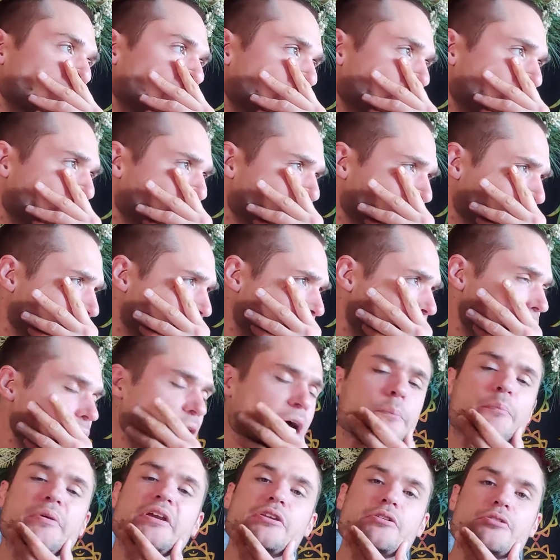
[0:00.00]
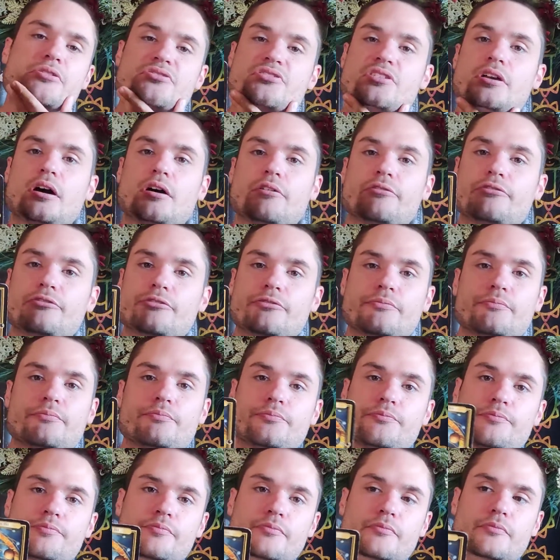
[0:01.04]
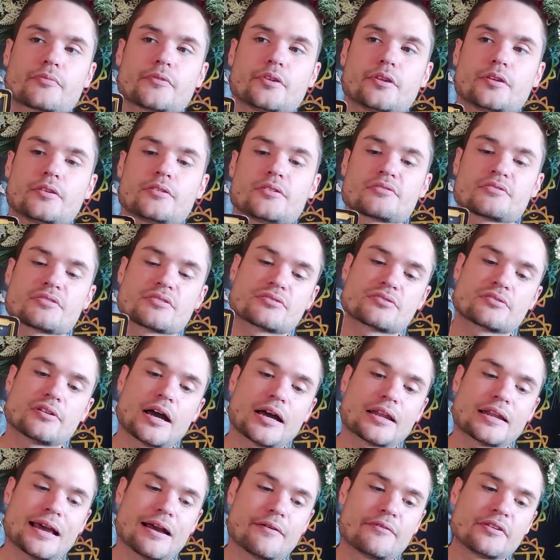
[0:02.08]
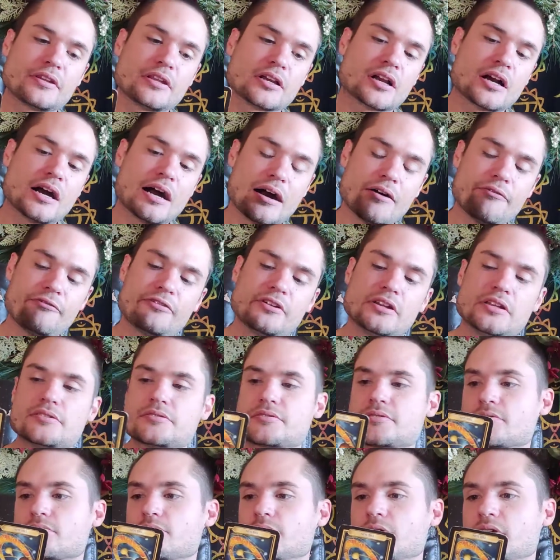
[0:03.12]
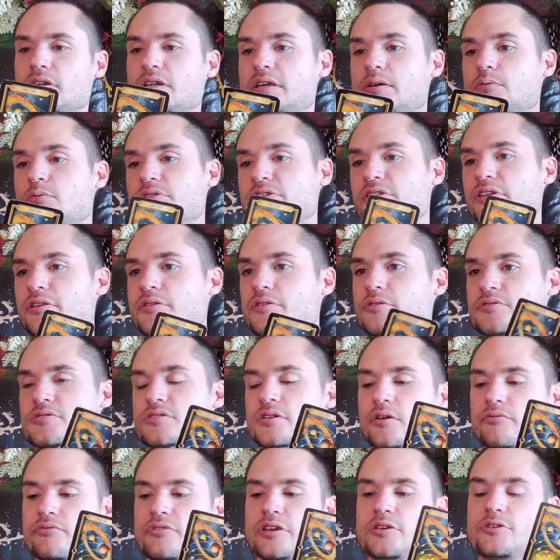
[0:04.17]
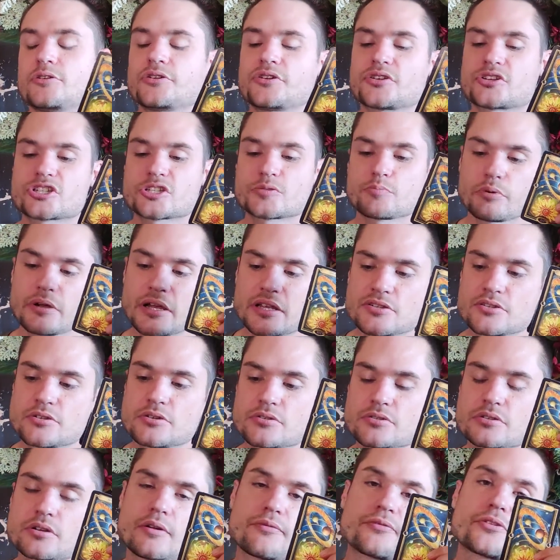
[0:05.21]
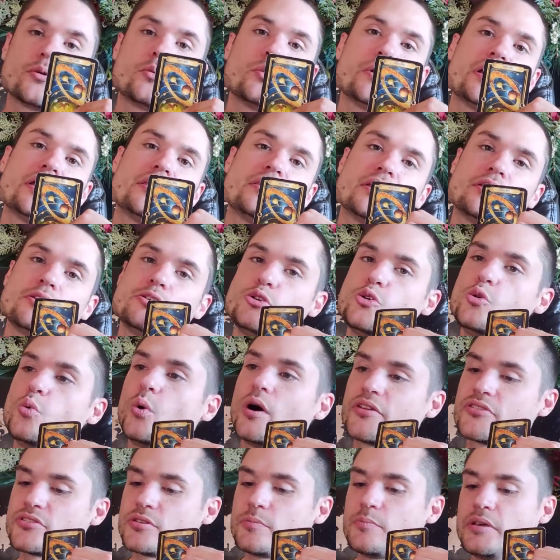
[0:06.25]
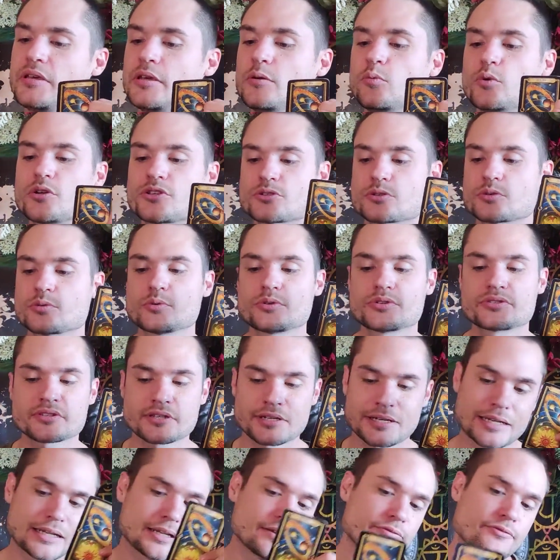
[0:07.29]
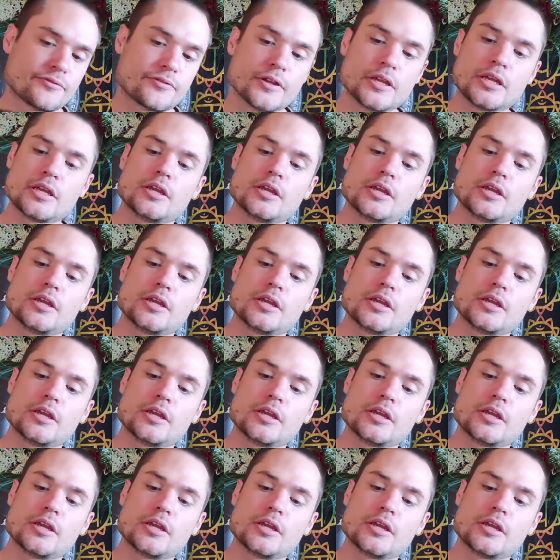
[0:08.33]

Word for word: um, not being yourself. This is not having the confidence really within yourself that you can express yourself the way that you want to be, which was kind of